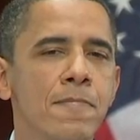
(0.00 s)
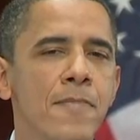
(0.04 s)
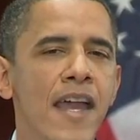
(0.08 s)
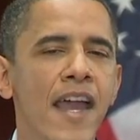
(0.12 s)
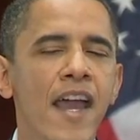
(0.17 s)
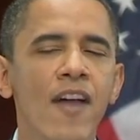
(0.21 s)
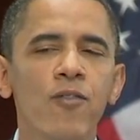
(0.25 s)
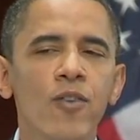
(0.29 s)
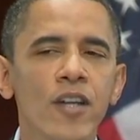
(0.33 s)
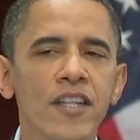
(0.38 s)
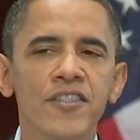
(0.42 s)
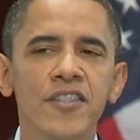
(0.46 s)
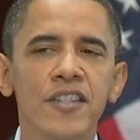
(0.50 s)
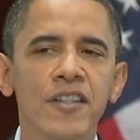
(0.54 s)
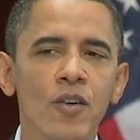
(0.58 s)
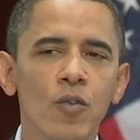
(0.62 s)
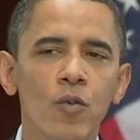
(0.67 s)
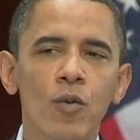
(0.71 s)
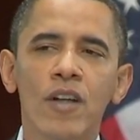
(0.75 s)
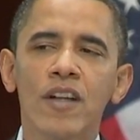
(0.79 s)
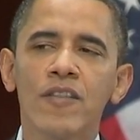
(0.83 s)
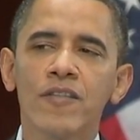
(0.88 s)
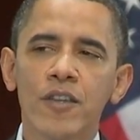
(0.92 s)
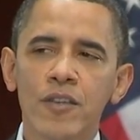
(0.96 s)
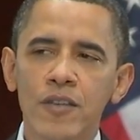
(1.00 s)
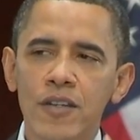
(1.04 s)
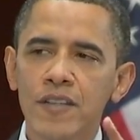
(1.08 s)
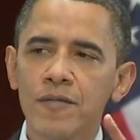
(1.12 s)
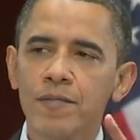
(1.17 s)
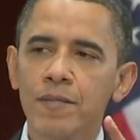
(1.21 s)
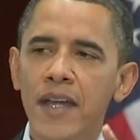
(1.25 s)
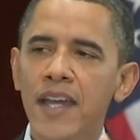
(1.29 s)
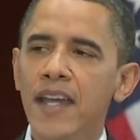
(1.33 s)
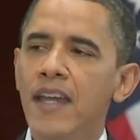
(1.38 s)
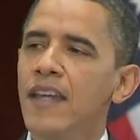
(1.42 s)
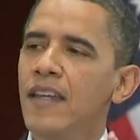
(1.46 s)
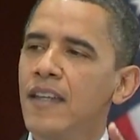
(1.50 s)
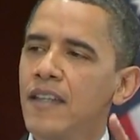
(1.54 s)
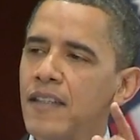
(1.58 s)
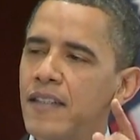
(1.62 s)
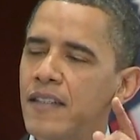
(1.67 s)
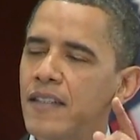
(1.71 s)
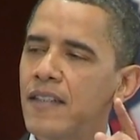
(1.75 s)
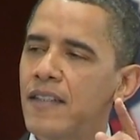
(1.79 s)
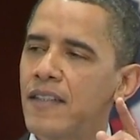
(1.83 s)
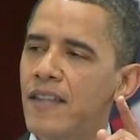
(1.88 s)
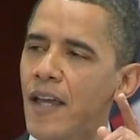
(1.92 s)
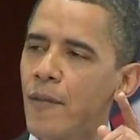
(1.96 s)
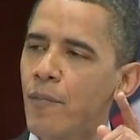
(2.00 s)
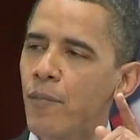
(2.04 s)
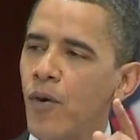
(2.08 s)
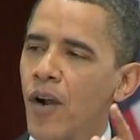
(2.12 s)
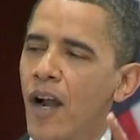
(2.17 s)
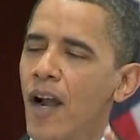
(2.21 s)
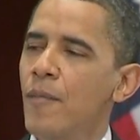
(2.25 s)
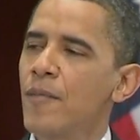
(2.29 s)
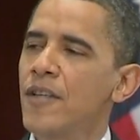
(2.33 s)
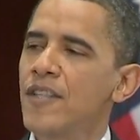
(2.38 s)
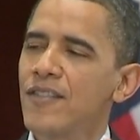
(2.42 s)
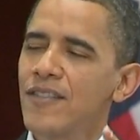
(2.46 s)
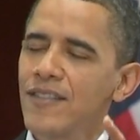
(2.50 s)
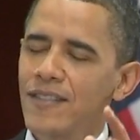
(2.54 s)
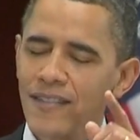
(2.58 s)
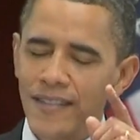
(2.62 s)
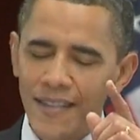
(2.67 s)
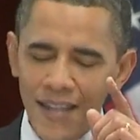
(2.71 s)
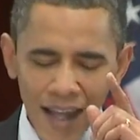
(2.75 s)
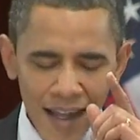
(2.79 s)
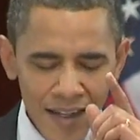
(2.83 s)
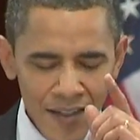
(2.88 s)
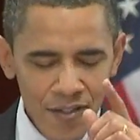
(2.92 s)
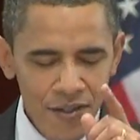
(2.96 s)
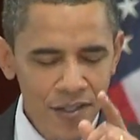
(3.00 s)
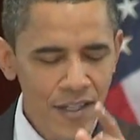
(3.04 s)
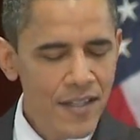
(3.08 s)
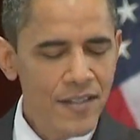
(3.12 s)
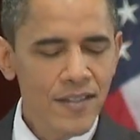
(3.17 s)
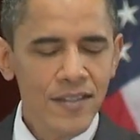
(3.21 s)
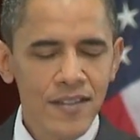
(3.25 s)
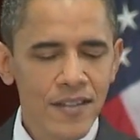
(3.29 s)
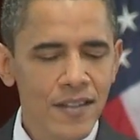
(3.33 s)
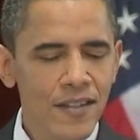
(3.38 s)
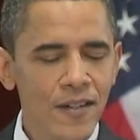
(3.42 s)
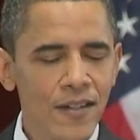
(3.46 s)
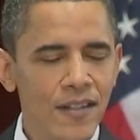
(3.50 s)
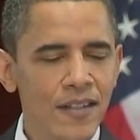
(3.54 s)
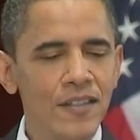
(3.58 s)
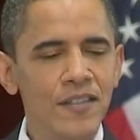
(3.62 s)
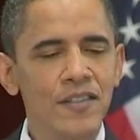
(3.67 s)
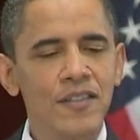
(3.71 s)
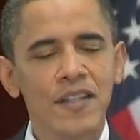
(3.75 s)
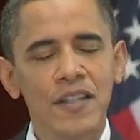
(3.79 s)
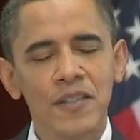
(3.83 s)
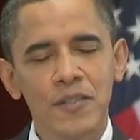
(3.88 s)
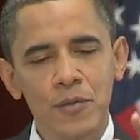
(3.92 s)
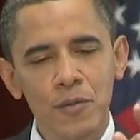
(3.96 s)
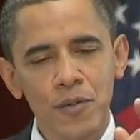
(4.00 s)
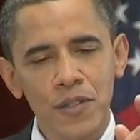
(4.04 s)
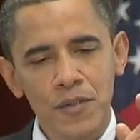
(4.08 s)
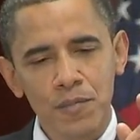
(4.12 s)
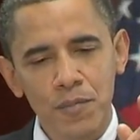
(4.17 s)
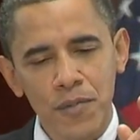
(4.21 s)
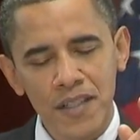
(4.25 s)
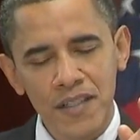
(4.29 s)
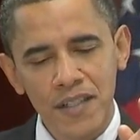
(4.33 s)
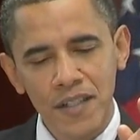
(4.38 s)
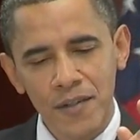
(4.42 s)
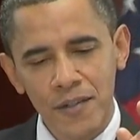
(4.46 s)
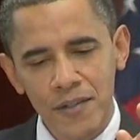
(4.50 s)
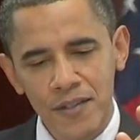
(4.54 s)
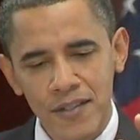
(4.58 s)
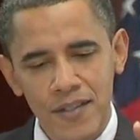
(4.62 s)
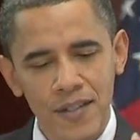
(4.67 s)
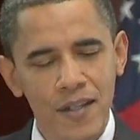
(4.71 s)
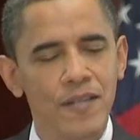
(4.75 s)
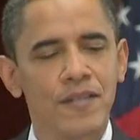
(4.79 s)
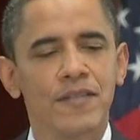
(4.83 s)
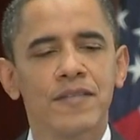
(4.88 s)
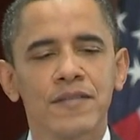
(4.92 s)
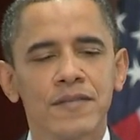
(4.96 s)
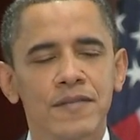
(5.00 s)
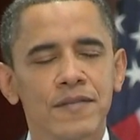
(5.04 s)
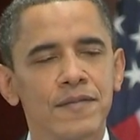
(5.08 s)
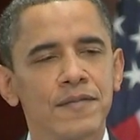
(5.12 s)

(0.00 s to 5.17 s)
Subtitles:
Every single one of you have made that promise, not just to your constituents, but to yourself.